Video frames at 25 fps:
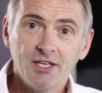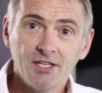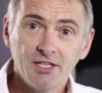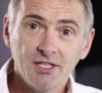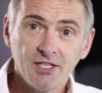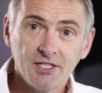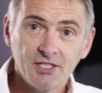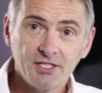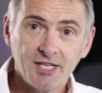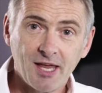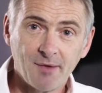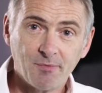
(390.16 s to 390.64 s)

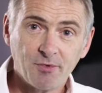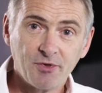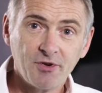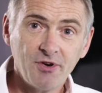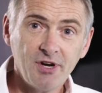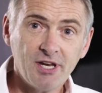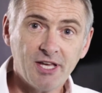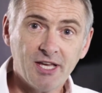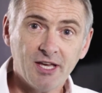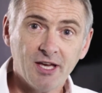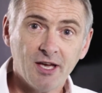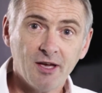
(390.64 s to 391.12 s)
Step
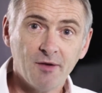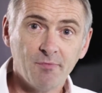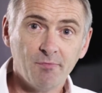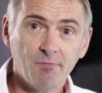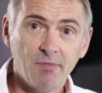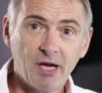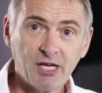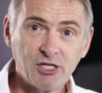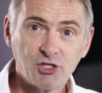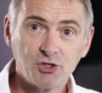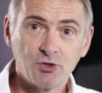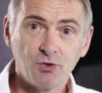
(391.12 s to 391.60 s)
three,
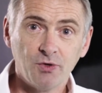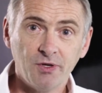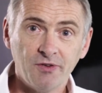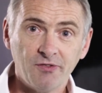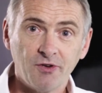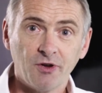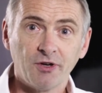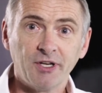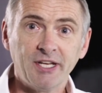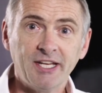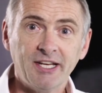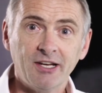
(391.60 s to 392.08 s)
make sure you've
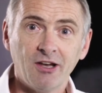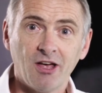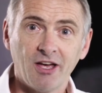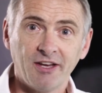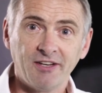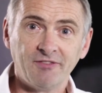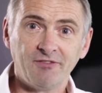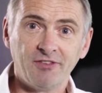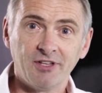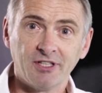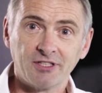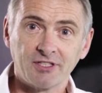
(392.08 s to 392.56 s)
got an
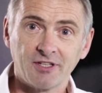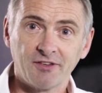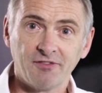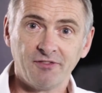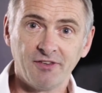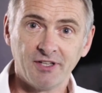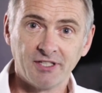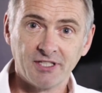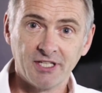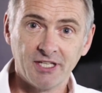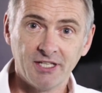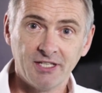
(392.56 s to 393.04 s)
inline filter
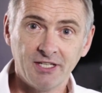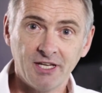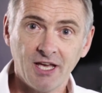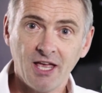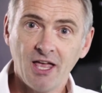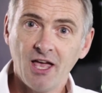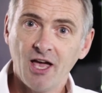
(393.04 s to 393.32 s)
fitted